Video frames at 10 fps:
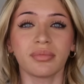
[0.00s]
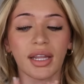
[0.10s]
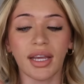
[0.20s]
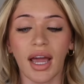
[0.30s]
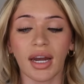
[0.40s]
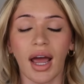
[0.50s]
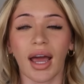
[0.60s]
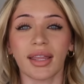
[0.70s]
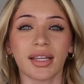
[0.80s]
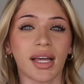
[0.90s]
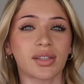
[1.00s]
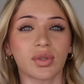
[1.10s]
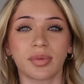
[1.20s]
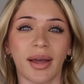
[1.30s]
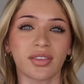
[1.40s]
In the end, I think that's
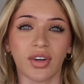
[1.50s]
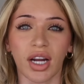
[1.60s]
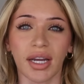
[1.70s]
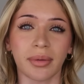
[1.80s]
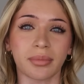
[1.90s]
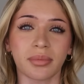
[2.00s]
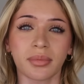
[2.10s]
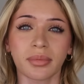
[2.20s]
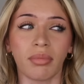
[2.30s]
what's best for him